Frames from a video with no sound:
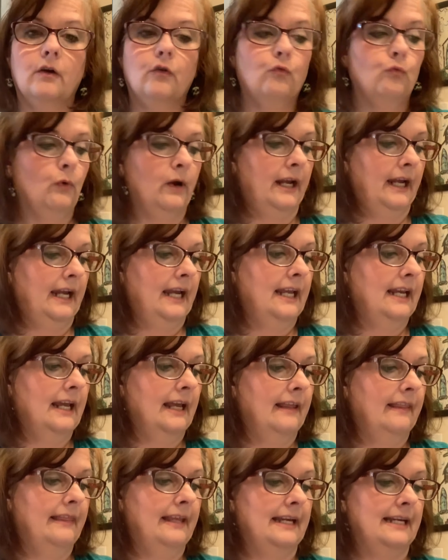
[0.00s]
read
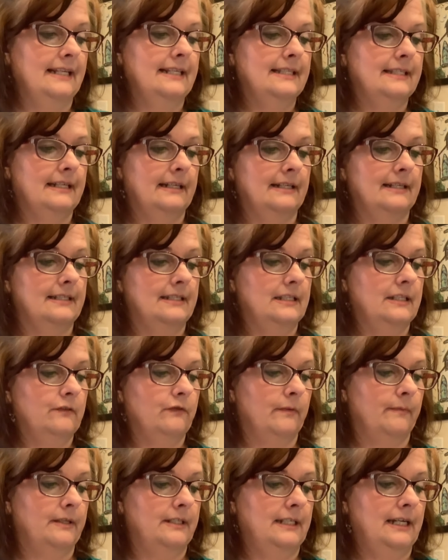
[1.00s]
these sentences
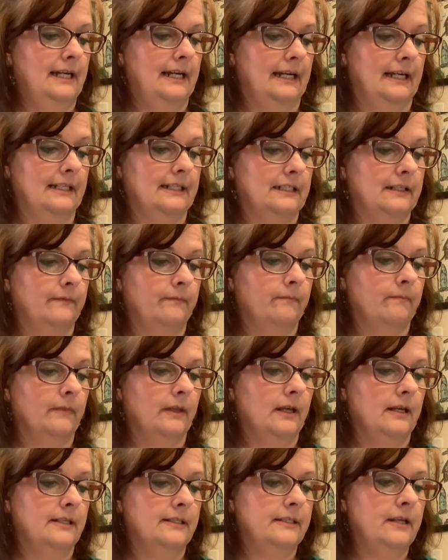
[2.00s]
from the text.
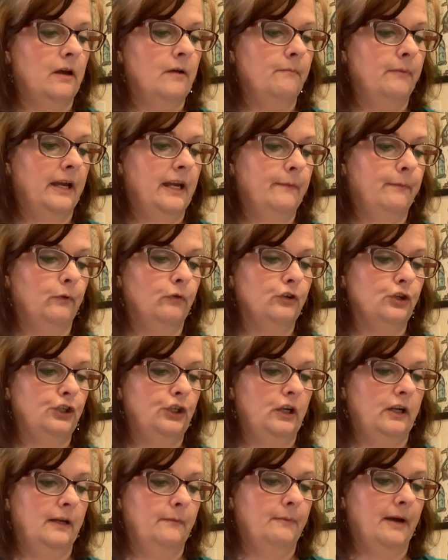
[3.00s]
Some people are
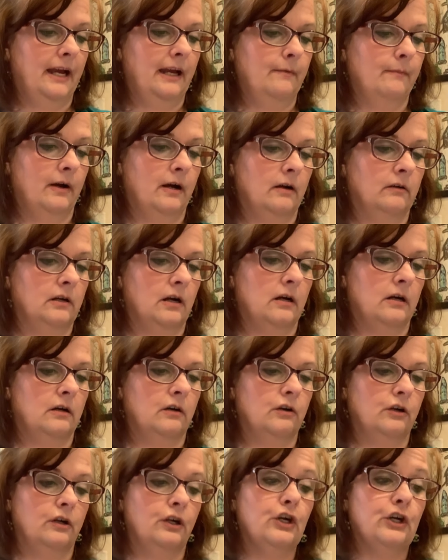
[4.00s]
shooting
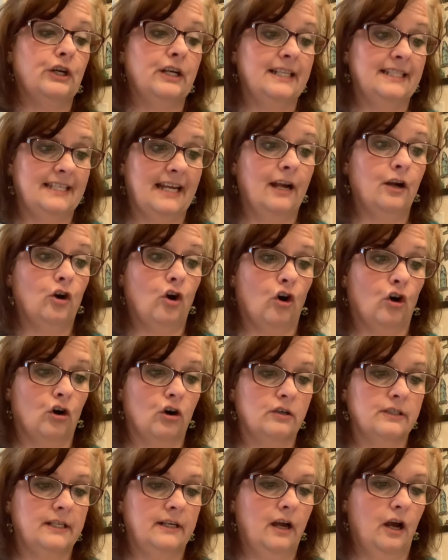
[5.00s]
paintball guns at
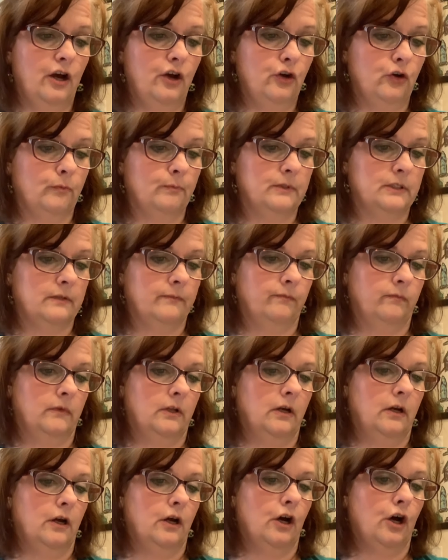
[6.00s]
cars and homes.
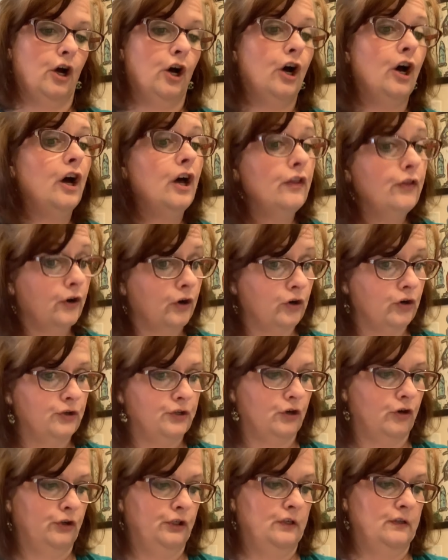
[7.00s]

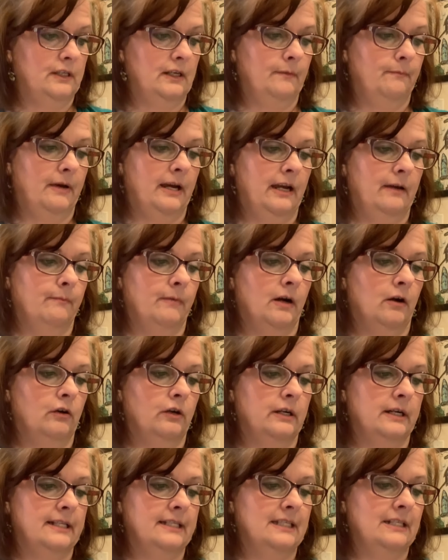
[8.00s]
Others are using paintball
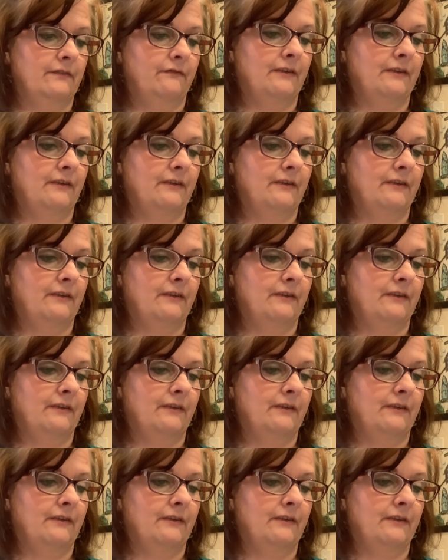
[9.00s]
guns to